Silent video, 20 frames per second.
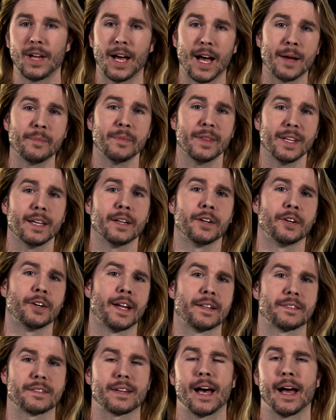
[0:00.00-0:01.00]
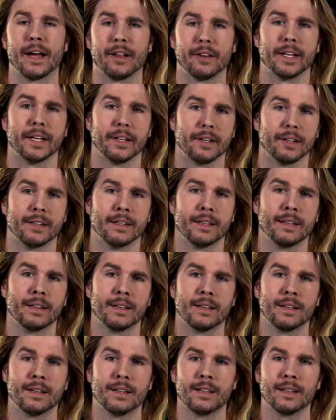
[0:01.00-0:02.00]
I'm the internet's Kyle Hill.
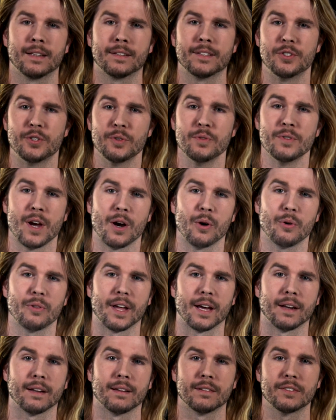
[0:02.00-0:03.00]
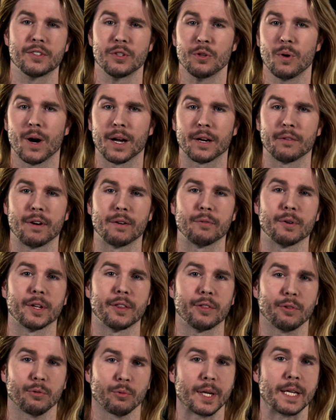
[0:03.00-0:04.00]
Did you know that two out of every
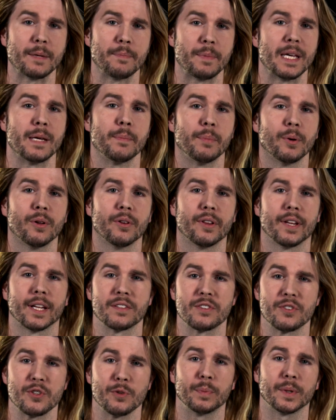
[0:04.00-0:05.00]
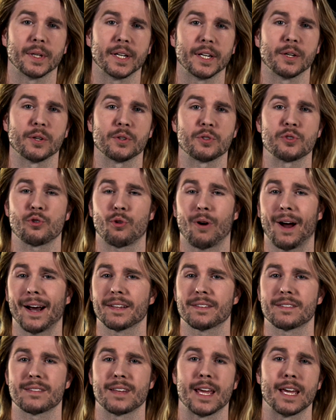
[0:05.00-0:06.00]
three people that superheroes try
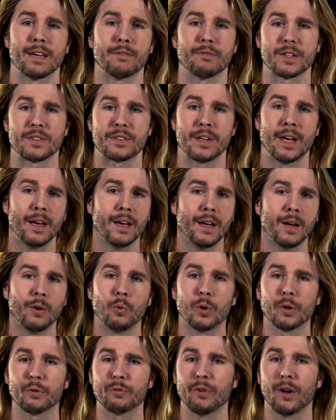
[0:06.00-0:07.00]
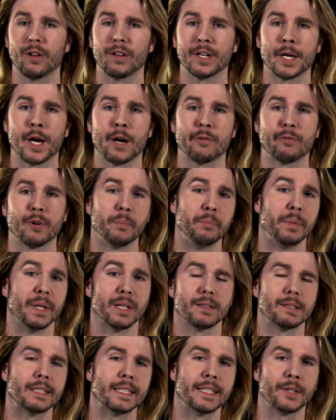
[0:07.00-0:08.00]
to save as we're falling off a
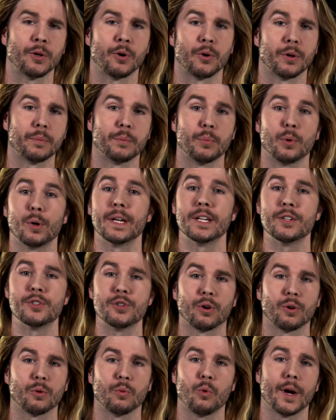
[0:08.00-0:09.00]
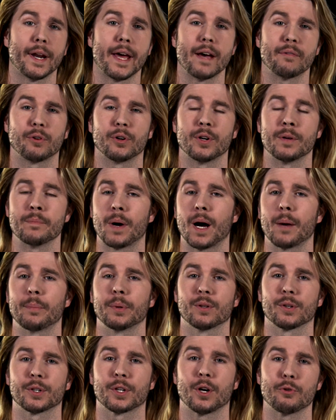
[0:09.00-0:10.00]
building or a bridge or whatever in
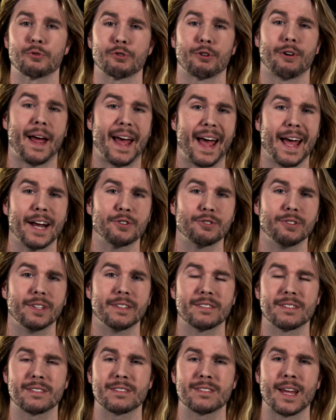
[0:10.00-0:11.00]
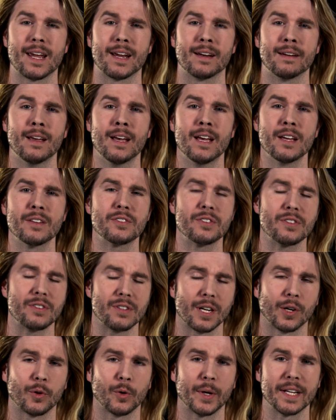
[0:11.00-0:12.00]
popular culture actually sustain
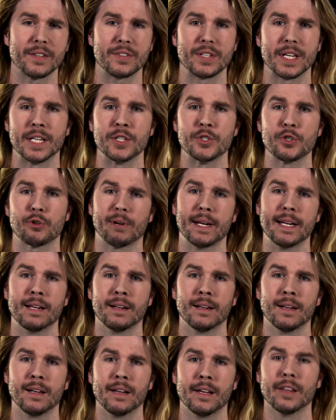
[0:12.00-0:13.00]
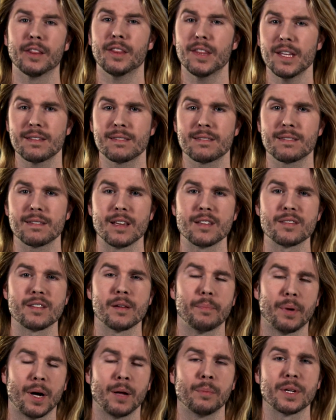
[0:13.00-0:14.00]
serious injury? This is
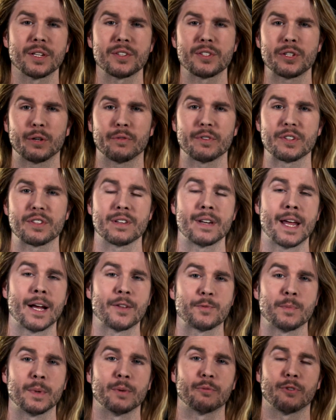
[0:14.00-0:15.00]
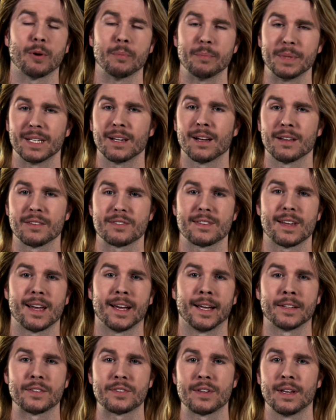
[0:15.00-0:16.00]
a public service announcement from Because
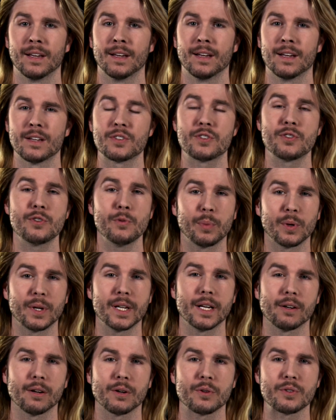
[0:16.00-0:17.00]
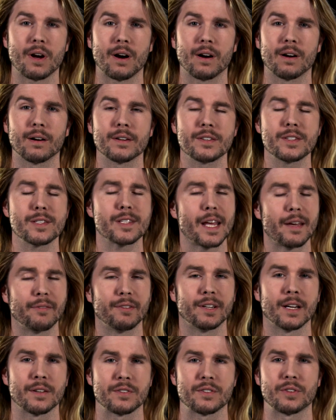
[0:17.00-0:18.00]
Science. Superheroes are
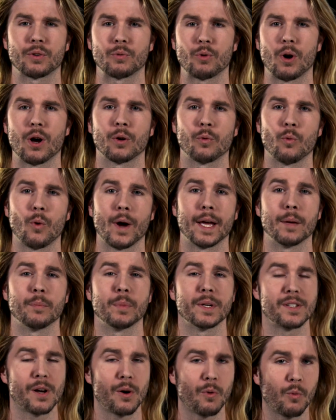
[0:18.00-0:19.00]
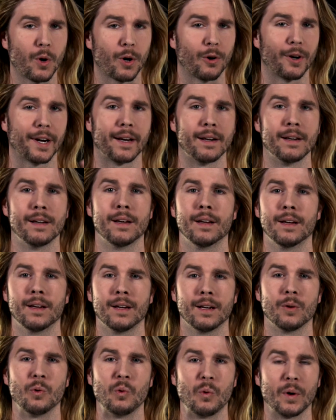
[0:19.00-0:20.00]
saving us the wrong way, but don't worry,
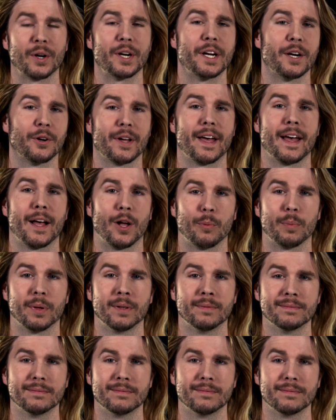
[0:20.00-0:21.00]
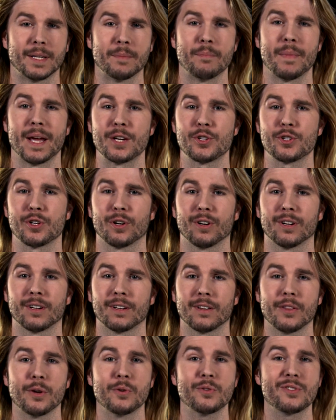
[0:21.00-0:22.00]
we're here to help and make sure
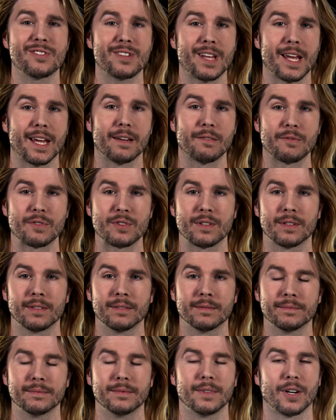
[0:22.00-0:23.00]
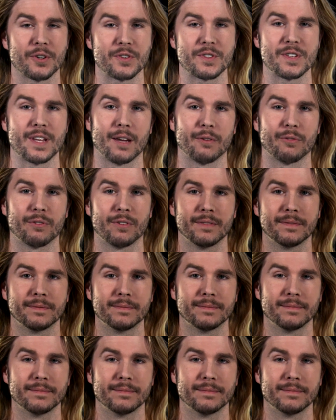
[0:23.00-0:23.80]
those saves are safe.